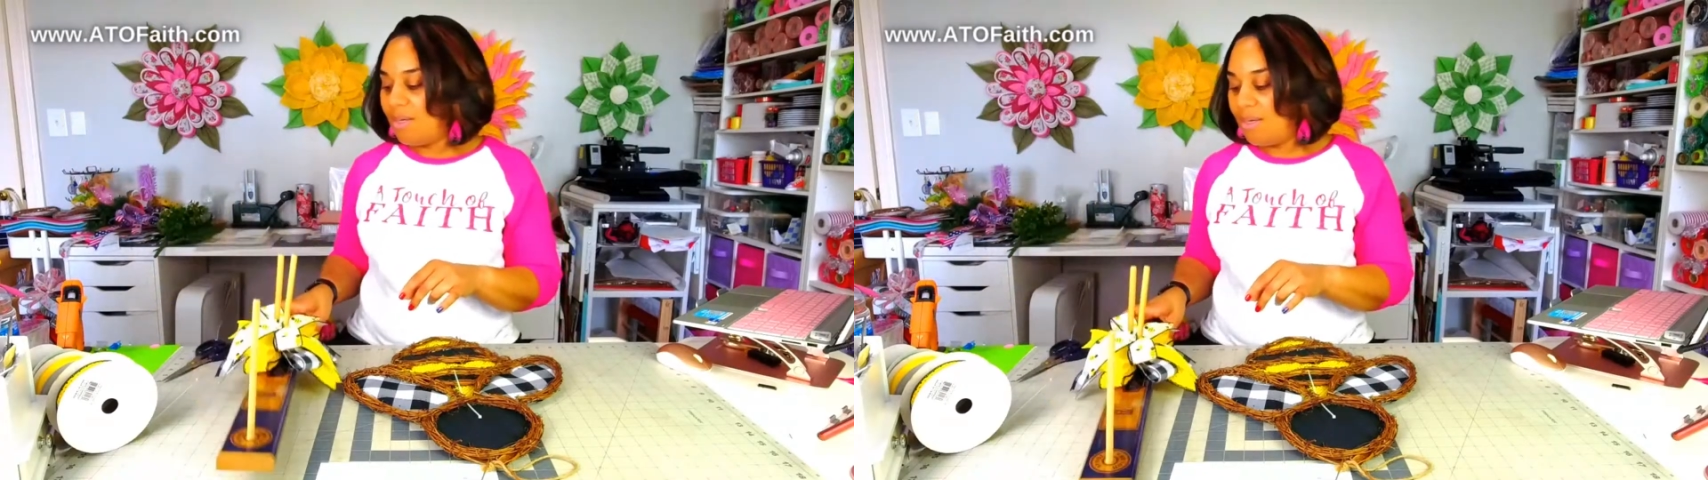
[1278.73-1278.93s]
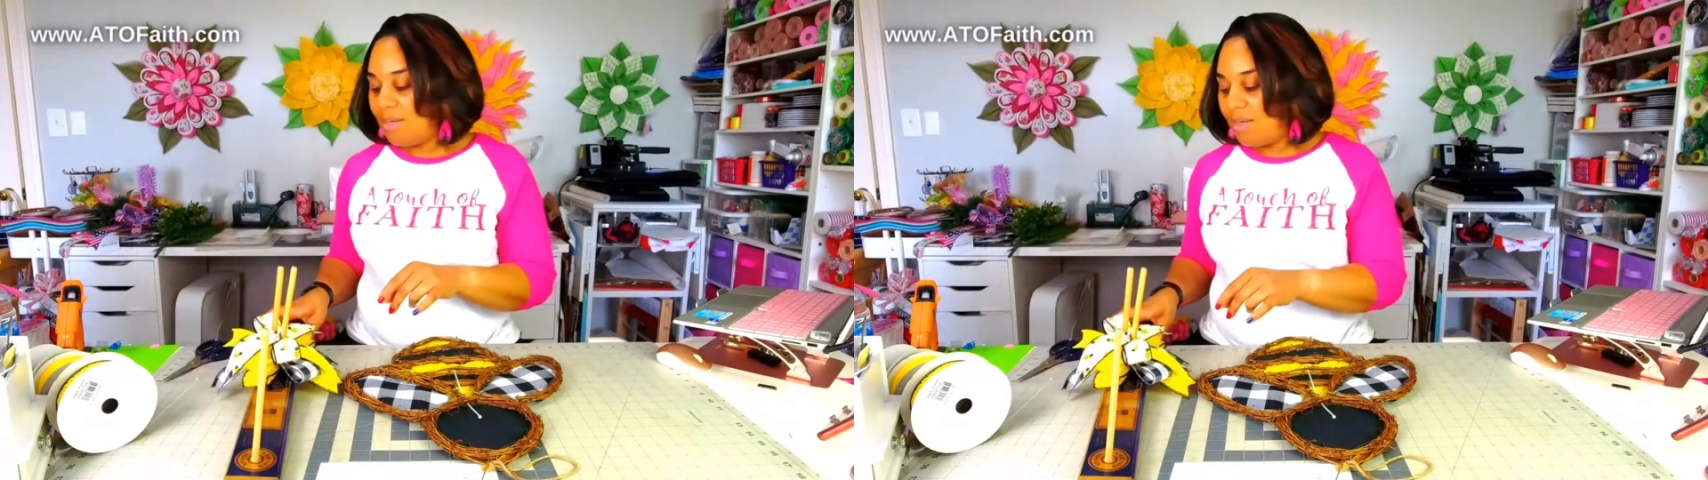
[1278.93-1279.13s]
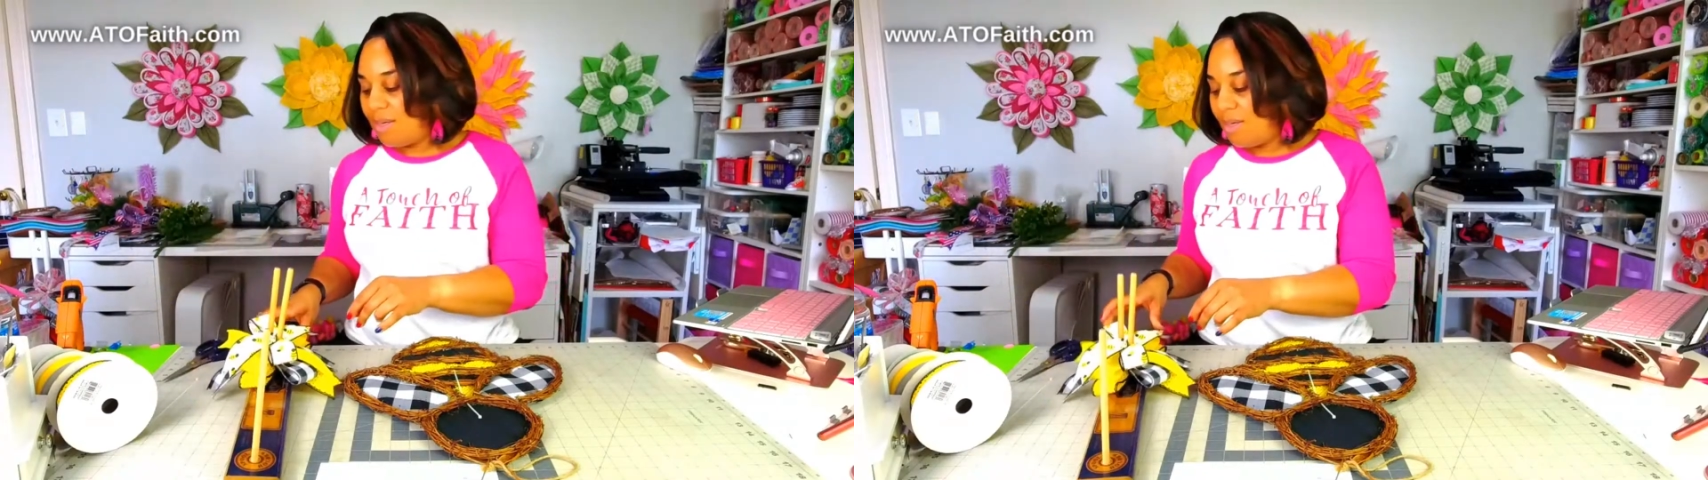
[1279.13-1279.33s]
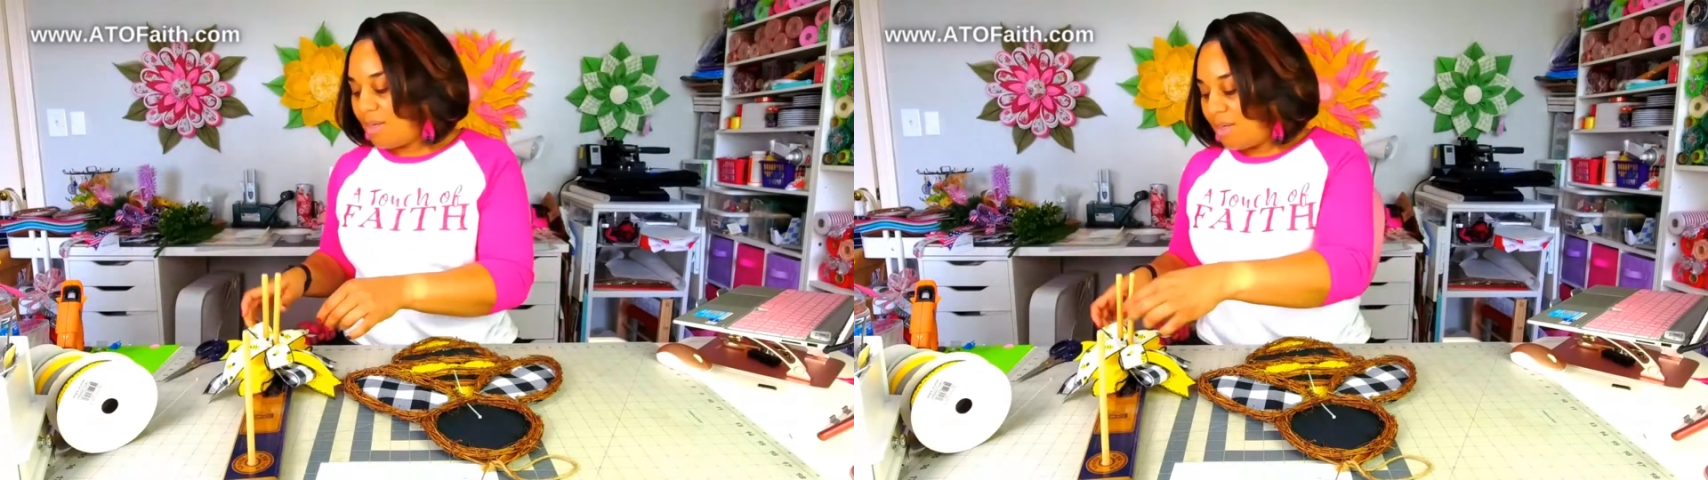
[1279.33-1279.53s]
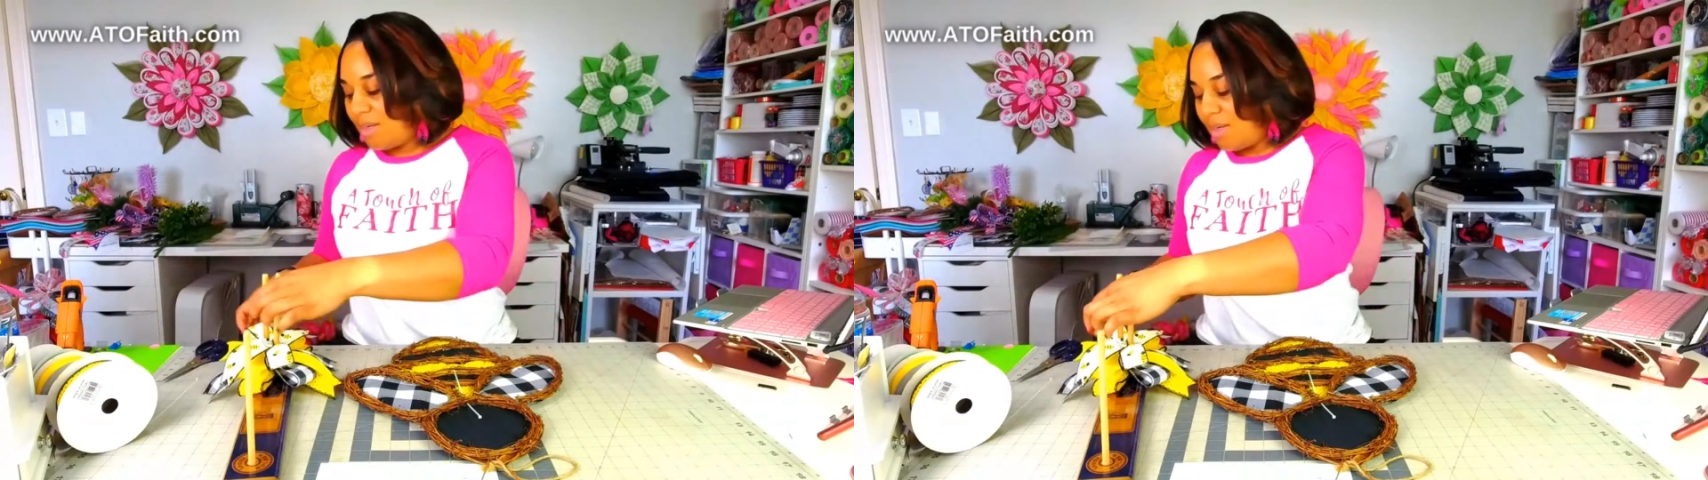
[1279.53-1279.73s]

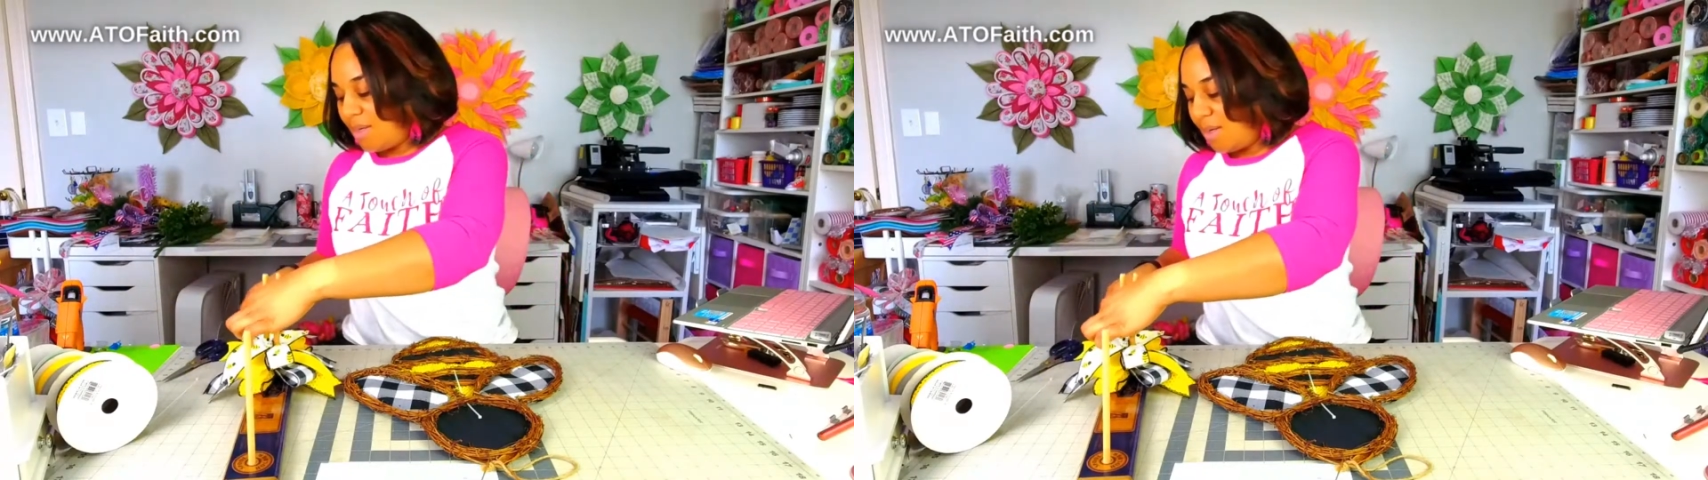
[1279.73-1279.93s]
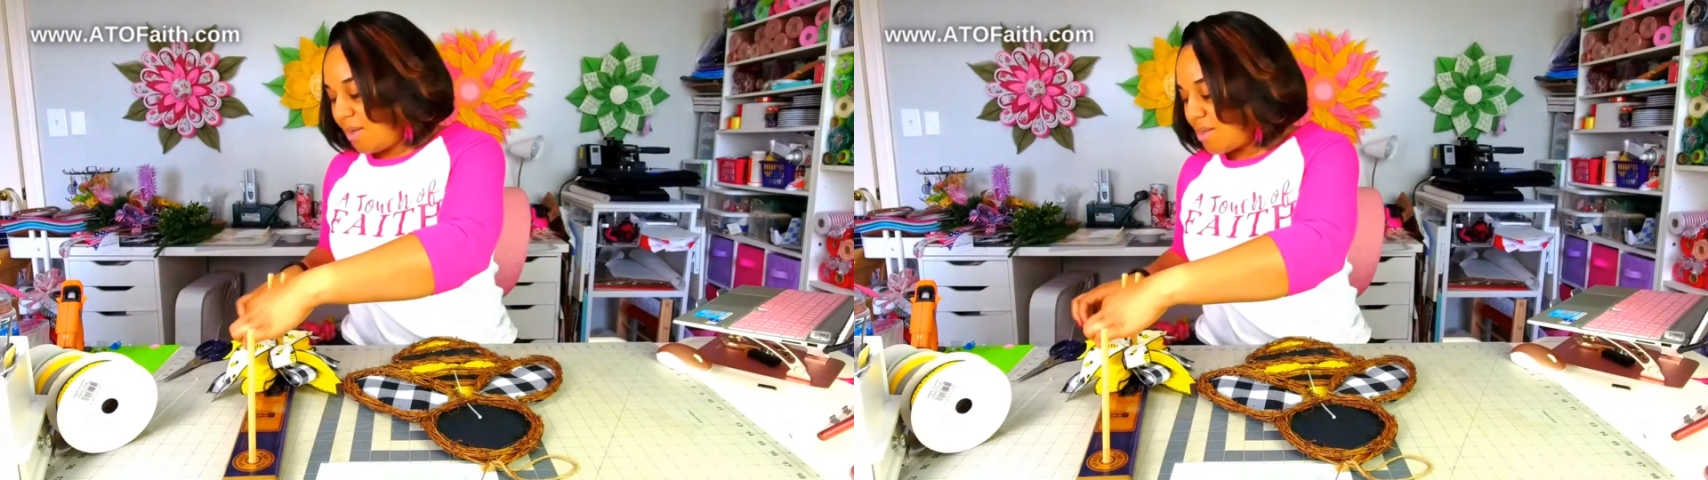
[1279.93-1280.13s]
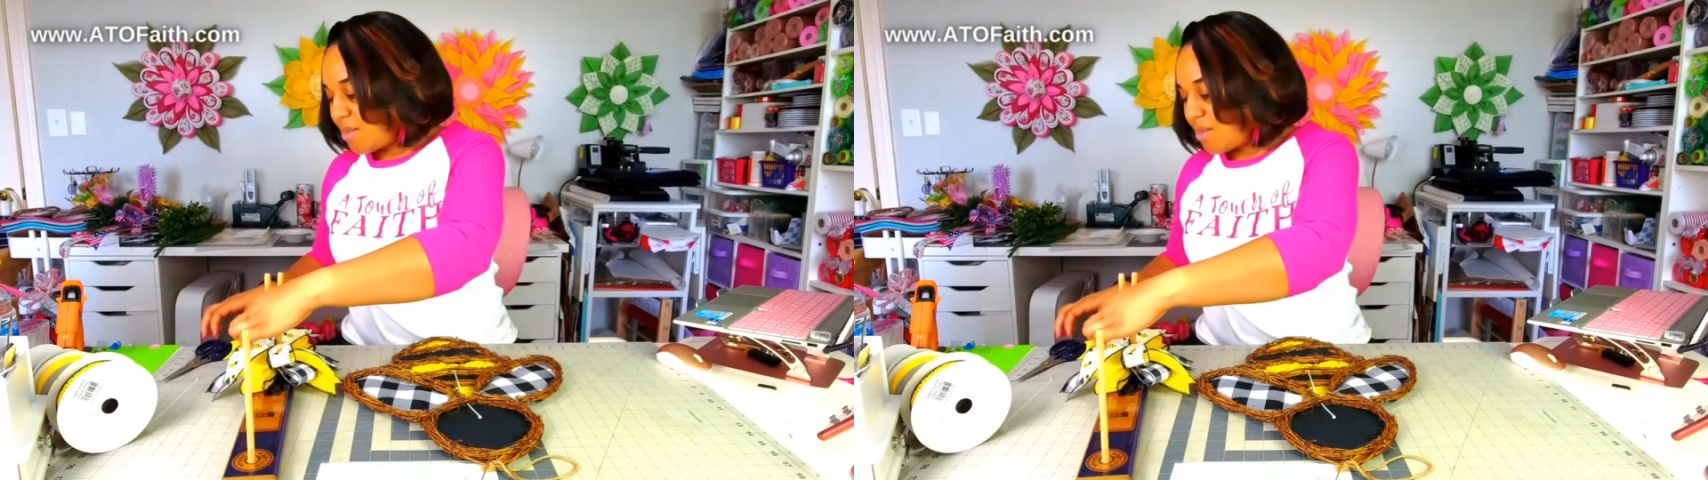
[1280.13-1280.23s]
because